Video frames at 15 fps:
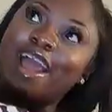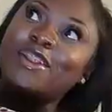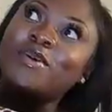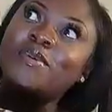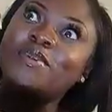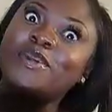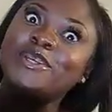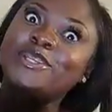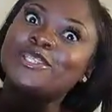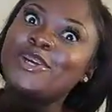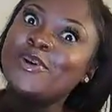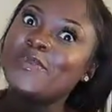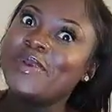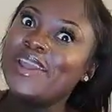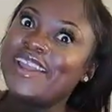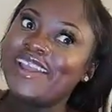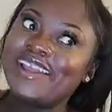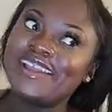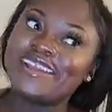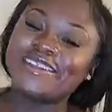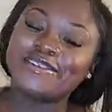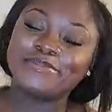i know it looks so
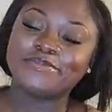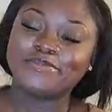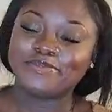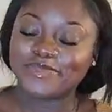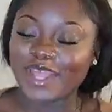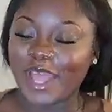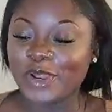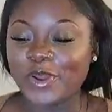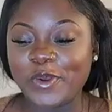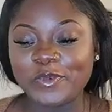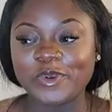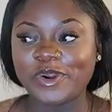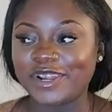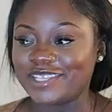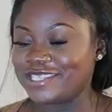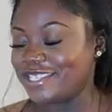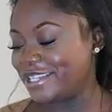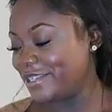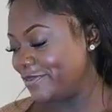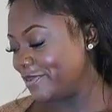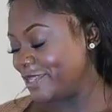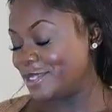big i know i'm
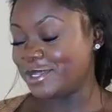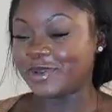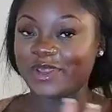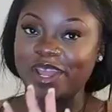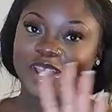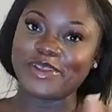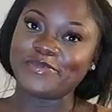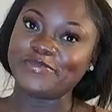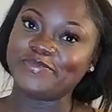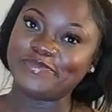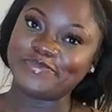crazy it's okay